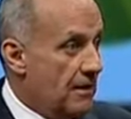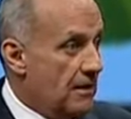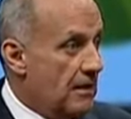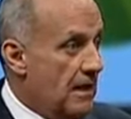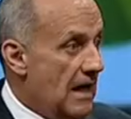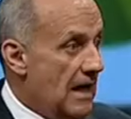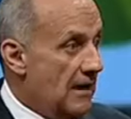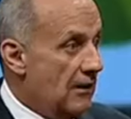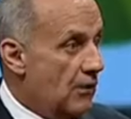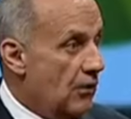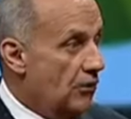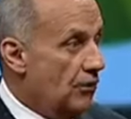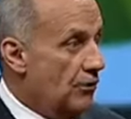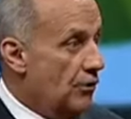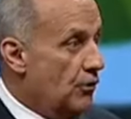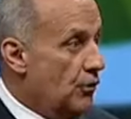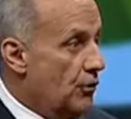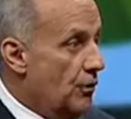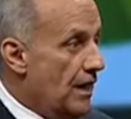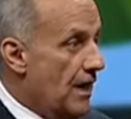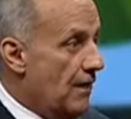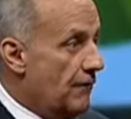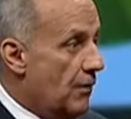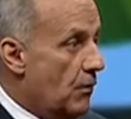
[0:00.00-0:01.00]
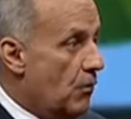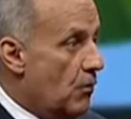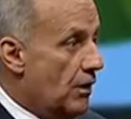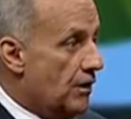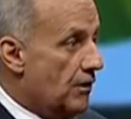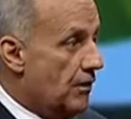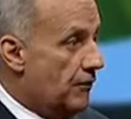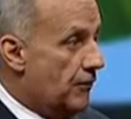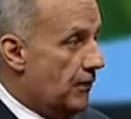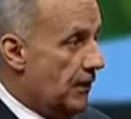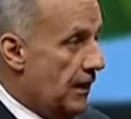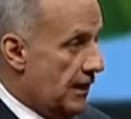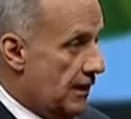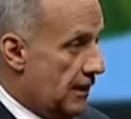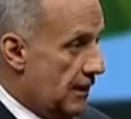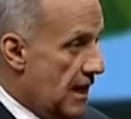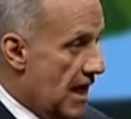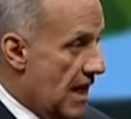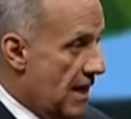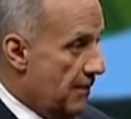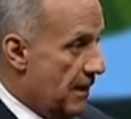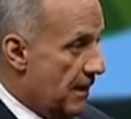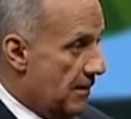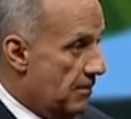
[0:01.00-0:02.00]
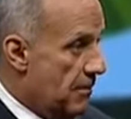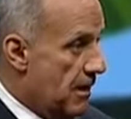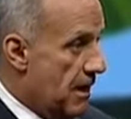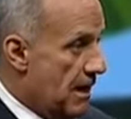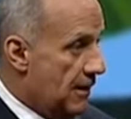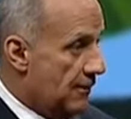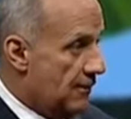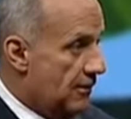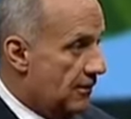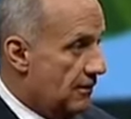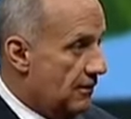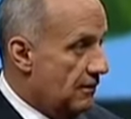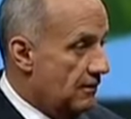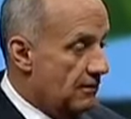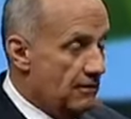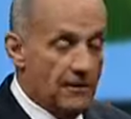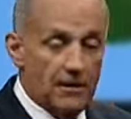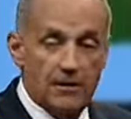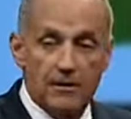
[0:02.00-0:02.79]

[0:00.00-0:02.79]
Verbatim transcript: not only do we have a wonderful economic model,